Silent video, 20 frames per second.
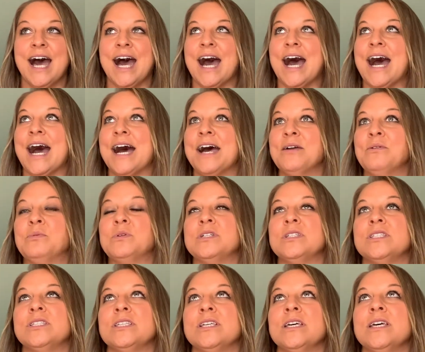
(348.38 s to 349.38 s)
I
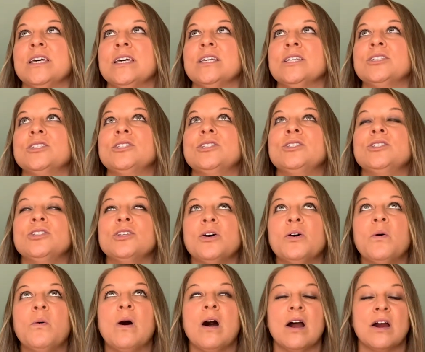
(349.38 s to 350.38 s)
was
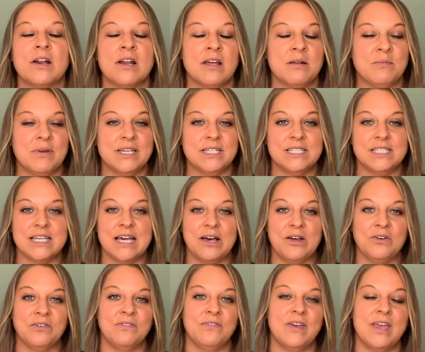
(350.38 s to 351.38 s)
so hard on
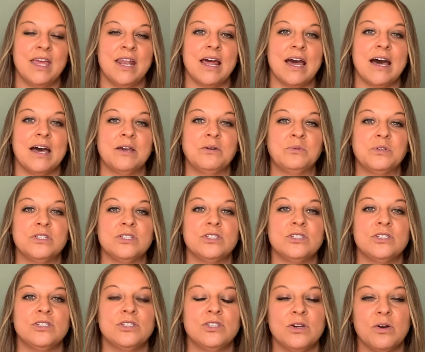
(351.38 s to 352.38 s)
myself and I was
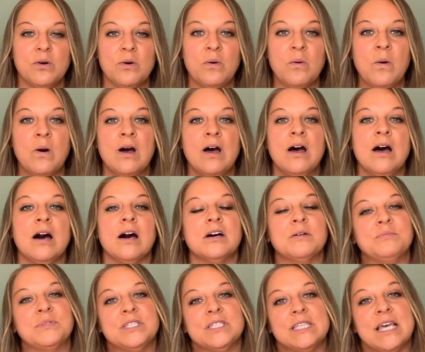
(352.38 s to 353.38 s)
so
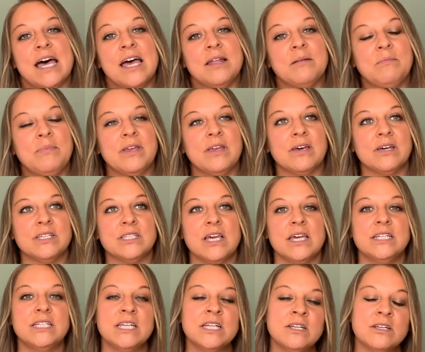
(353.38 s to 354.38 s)
upset because I
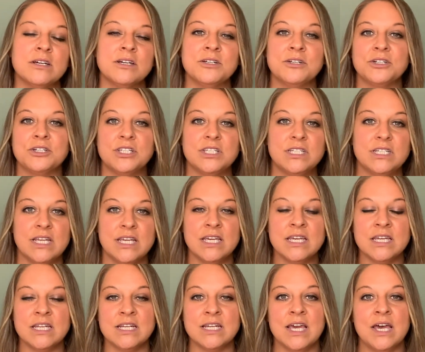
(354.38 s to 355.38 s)
didn't
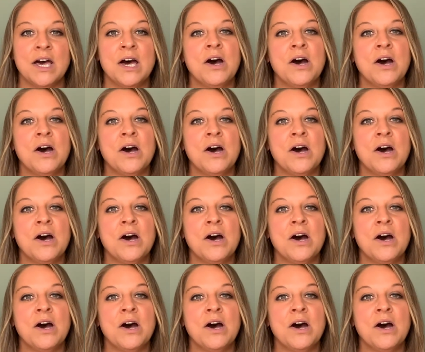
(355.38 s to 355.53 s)
understand